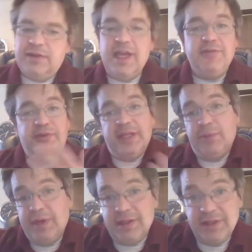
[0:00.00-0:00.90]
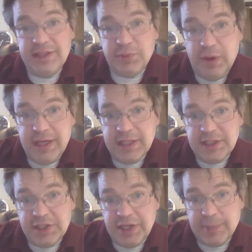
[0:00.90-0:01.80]
Thankfully, we at least
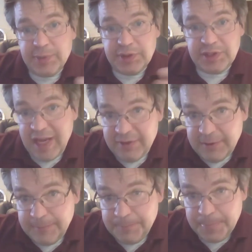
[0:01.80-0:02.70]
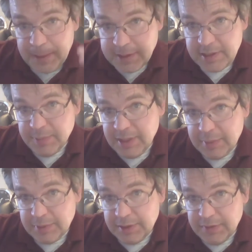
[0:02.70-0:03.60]
waited to chapter 7 to be
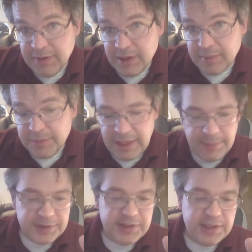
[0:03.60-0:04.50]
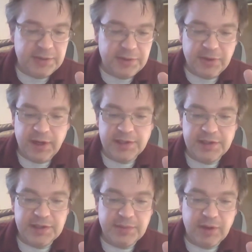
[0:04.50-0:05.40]
able to develop that particular
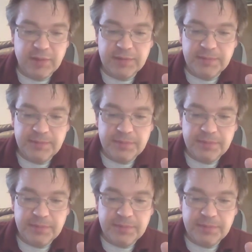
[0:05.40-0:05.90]
crisis moment.